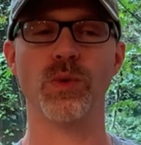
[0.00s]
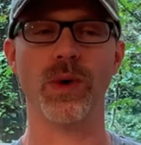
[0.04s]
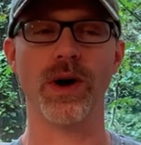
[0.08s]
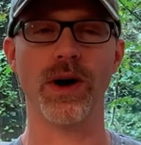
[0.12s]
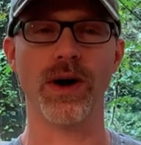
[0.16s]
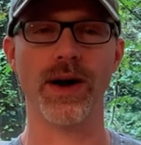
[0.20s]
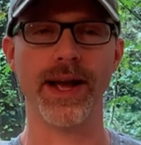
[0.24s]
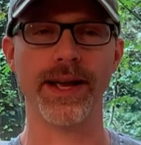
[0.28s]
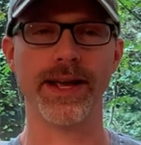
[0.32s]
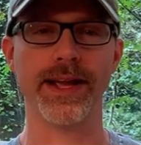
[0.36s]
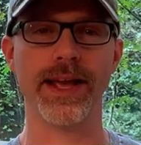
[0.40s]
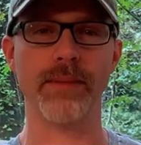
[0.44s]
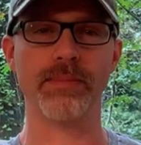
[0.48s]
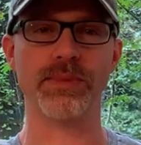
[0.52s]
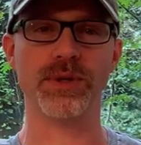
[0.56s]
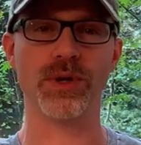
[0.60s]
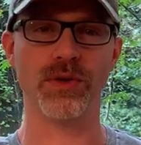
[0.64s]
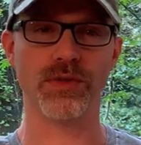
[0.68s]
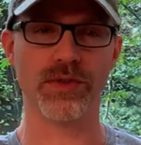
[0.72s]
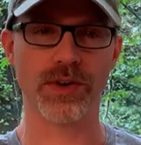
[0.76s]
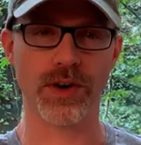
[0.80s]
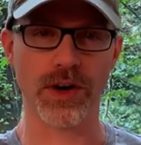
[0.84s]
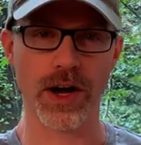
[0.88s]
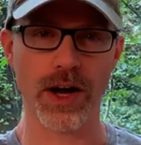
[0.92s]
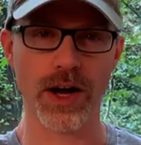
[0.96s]
where I kept
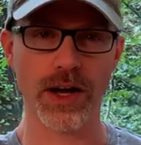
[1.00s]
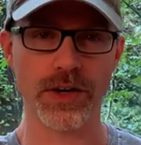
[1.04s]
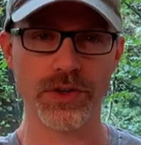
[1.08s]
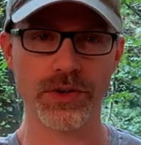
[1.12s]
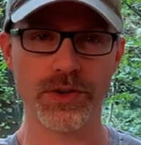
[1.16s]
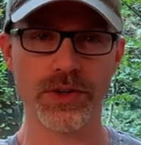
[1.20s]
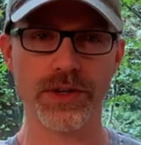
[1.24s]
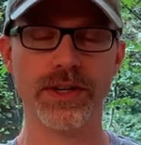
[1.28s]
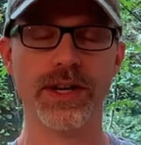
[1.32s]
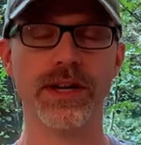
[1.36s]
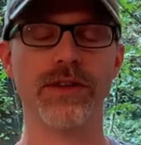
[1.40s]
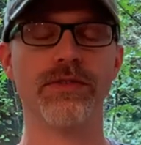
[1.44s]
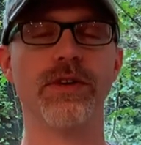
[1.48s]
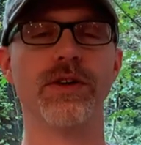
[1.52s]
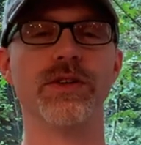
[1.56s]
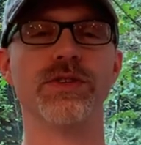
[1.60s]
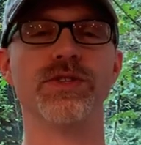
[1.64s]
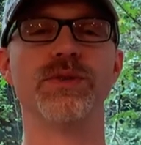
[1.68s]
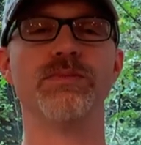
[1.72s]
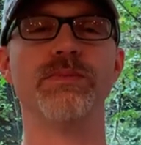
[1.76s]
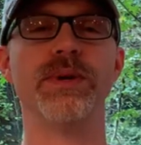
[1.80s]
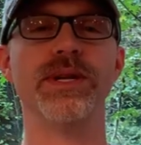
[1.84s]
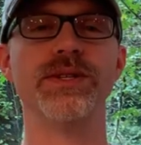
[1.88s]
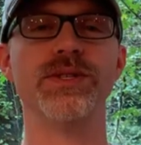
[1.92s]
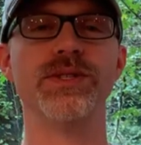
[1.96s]
over 100 different
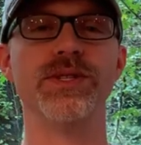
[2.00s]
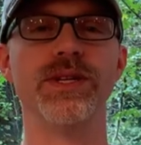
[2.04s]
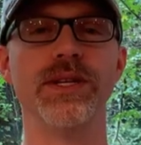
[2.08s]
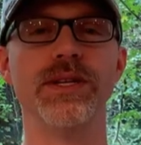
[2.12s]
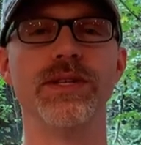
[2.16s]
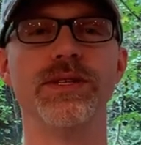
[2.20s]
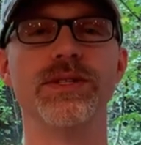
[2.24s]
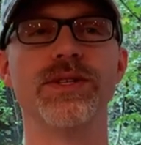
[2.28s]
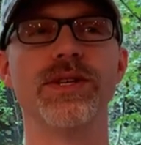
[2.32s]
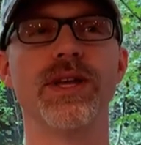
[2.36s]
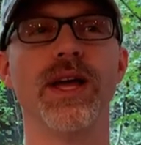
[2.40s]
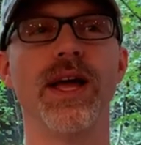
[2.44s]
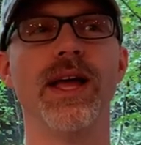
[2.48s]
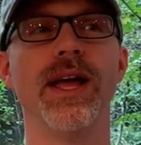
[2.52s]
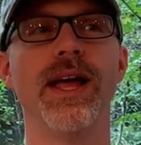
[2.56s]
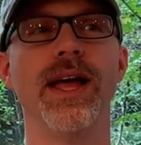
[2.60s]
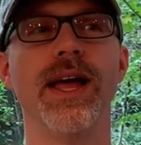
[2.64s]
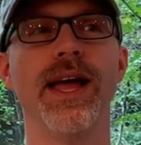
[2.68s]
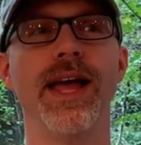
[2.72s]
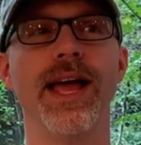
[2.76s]
species.